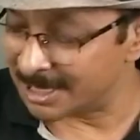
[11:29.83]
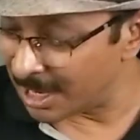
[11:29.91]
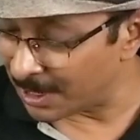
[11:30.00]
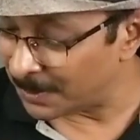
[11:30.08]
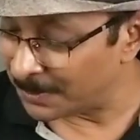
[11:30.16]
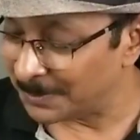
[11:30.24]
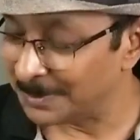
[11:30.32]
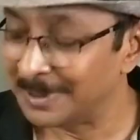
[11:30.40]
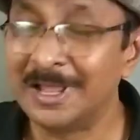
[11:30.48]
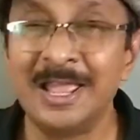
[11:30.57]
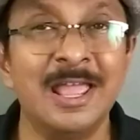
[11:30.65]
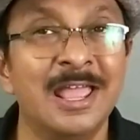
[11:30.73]
now,
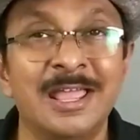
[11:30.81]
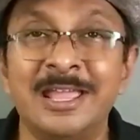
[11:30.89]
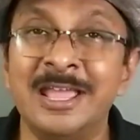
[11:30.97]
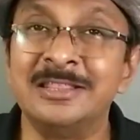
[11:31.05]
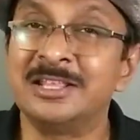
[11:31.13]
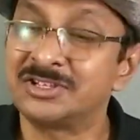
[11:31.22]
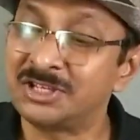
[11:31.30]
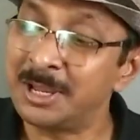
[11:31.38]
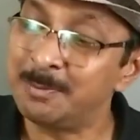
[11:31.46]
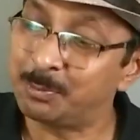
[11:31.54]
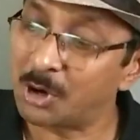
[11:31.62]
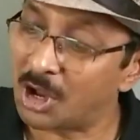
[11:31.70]
again, the
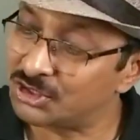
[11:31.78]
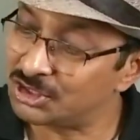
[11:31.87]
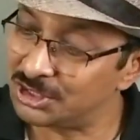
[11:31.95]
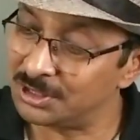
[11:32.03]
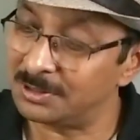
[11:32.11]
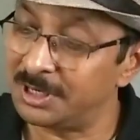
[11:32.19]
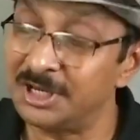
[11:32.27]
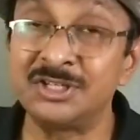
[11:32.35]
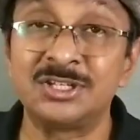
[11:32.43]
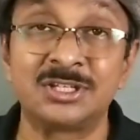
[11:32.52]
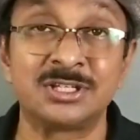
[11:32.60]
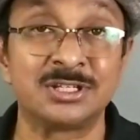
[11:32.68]
same procedure
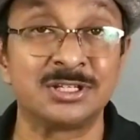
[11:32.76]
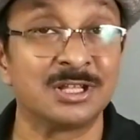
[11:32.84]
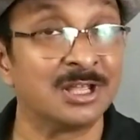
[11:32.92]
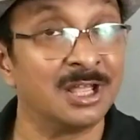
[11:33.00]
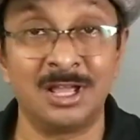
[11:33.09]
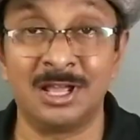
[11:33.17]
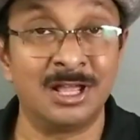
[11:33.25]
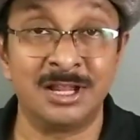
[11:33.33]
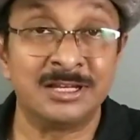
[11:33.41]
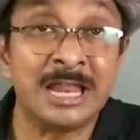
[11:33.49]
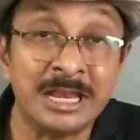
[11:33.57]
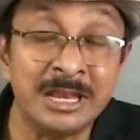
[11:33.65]
is
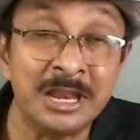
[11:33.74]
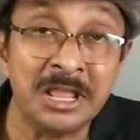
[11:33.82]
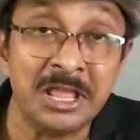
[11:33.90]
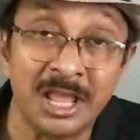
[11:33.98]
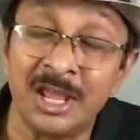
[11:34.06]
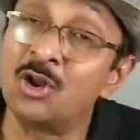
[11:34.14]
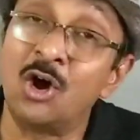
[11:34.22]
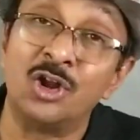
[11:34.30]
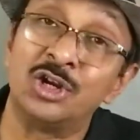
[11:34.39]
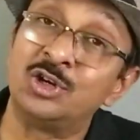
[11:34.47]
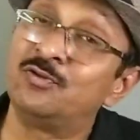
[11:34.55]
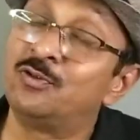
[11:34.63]
done in
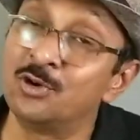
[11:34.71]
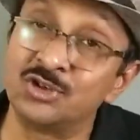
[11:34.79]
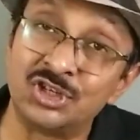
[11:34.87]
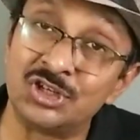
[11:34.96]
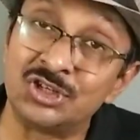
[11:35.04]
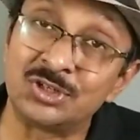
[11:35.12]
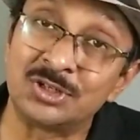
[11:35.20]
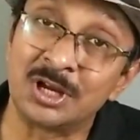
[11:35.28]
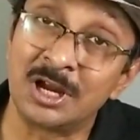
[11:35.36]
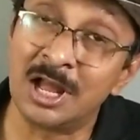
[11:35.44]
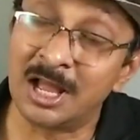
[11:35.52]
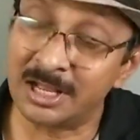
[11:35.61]
order to force these
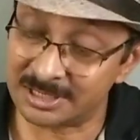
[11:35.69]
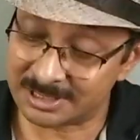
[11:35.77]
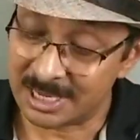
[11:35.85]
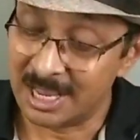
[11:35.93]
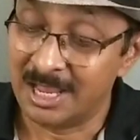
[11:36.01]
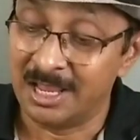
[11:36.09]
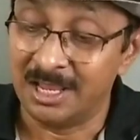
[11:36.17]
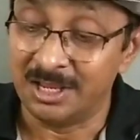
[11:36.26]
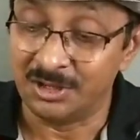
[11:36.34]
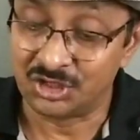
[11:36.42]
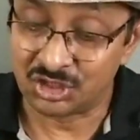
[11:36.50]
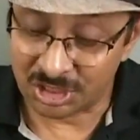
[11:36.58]
cards.
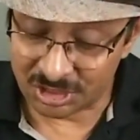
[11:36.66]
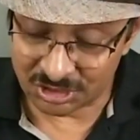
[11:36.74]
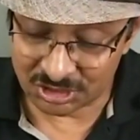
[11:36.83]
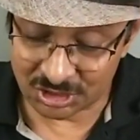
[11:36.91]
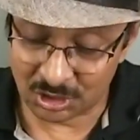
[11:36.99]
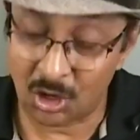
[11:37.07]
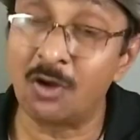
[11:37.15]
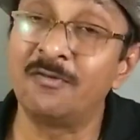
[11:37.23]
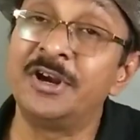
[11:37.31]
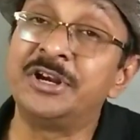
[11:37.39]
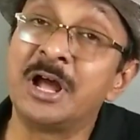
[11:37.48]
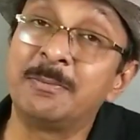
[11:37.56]
You just
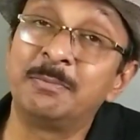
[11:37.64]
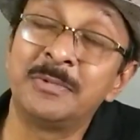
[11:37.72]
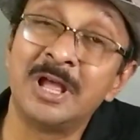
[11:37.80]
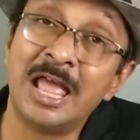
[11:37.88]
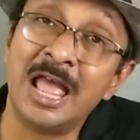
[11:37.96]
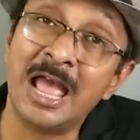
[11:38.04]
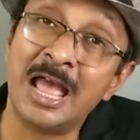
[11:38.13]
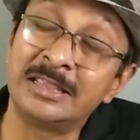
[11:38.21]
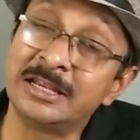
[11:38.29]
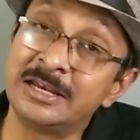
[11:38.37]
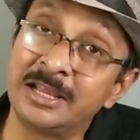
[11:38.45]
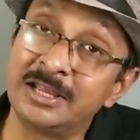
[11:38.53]
cover it up
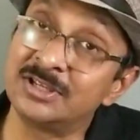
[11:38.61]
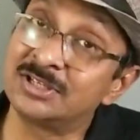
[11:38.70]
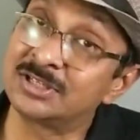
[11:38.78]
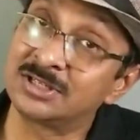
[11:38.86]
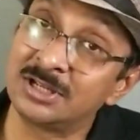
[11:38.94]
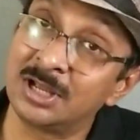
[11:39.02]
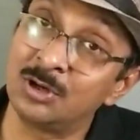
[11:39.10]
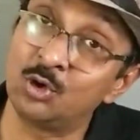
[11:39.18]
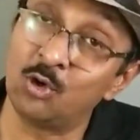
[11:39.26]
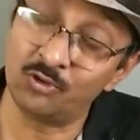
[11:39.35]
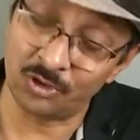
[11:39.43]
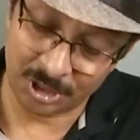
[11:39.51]
and the deck is turned
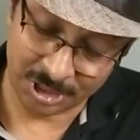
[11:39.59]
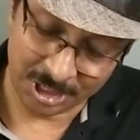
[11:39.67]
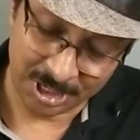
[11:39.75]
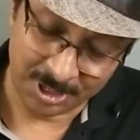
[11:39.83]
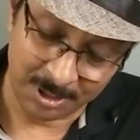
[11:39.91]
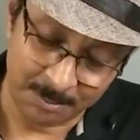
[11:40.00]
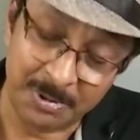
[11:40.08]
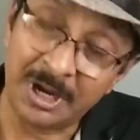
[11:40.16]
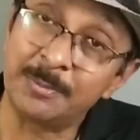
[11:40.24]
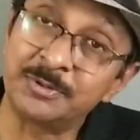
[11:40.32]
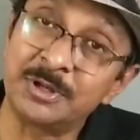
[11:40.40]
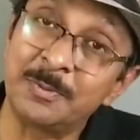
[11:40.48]
over.
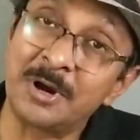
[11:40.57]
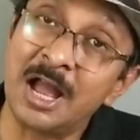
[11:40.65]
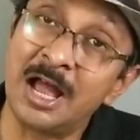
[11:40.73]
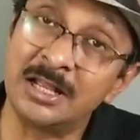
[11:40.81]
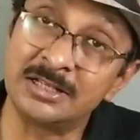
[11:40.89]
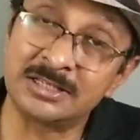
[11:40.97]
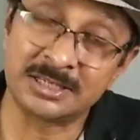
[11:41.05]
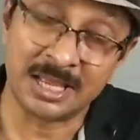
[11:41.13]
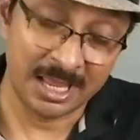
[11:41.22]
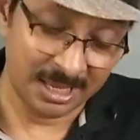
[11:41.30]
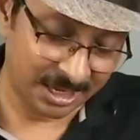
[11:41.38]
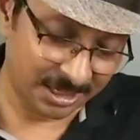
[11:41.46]
Pick up some cards,
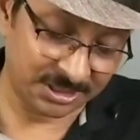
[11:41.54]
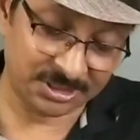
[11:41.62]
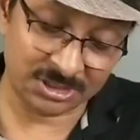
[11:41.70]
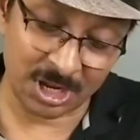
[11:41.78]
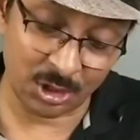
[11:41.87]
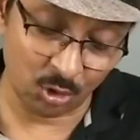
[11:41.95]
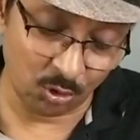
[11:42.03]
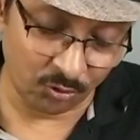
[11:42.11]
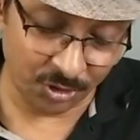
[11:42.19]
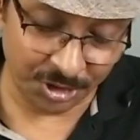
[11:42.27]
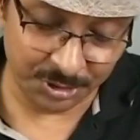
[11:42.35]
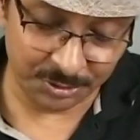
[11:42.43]
it is turned
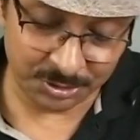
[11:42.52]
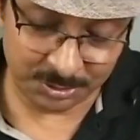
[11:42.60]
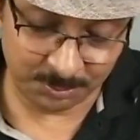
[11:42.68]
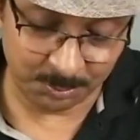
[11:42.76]
over, you